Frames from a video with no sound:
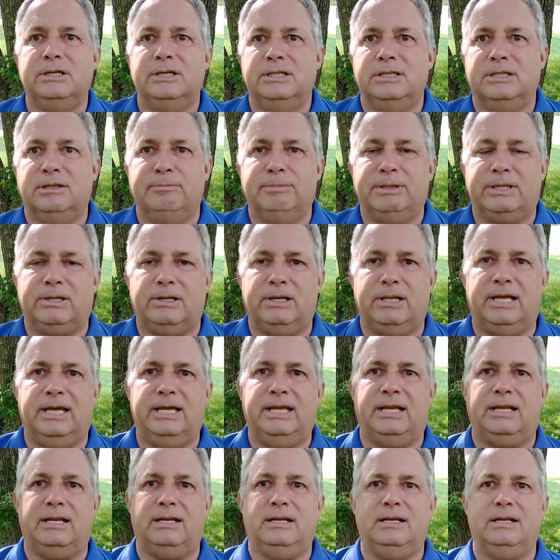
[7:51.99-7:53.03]
the middle
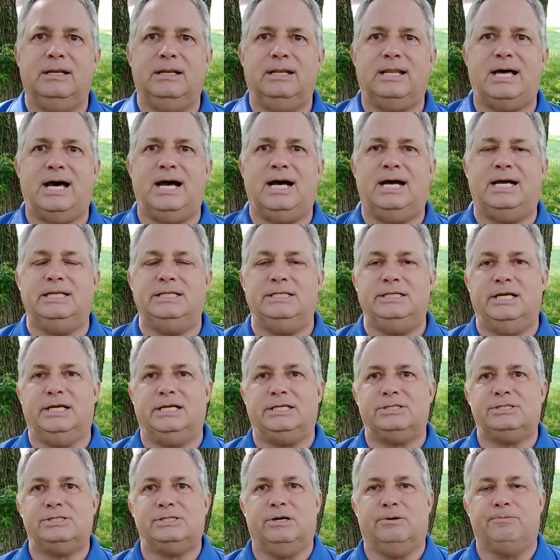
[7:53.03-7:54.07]
line
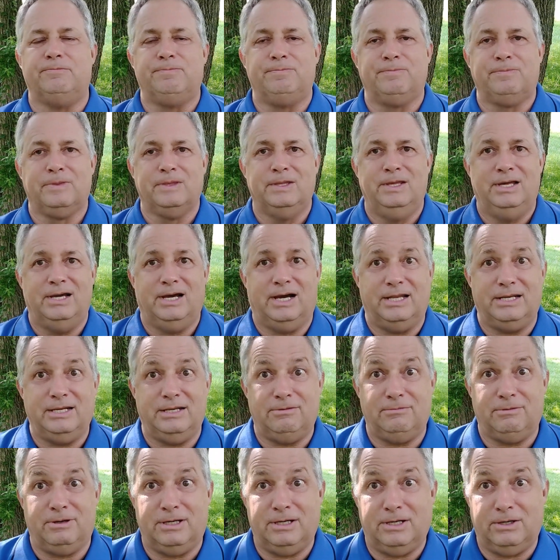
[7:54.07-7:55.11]
yet, so I
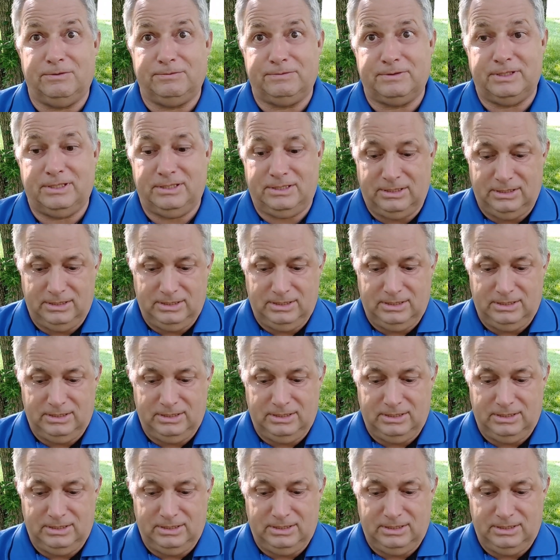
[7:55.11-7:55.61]
didn't run over it.